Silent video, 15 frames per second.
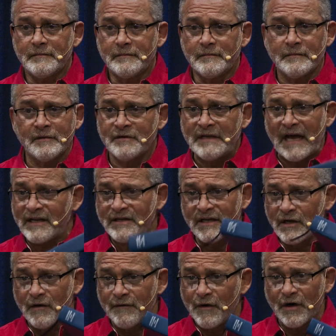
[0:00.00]
There's not a
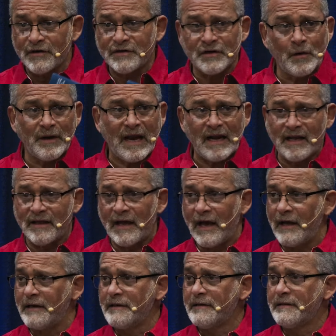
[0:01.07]
single verse showing any of
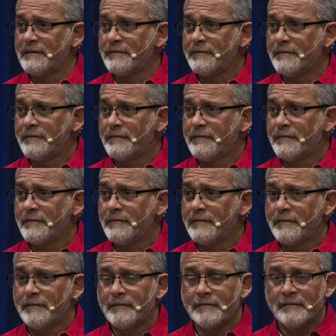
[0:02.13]
that.
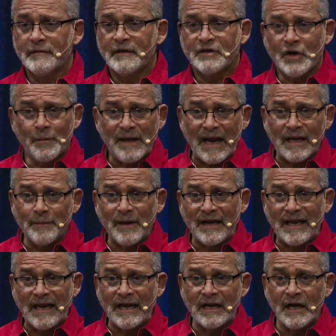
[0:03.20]
Show me anybody
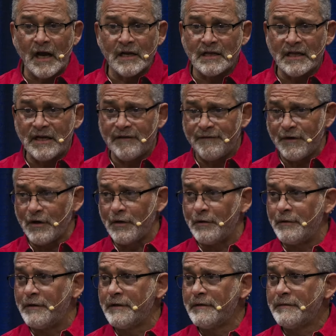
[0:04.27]
eating unclean food.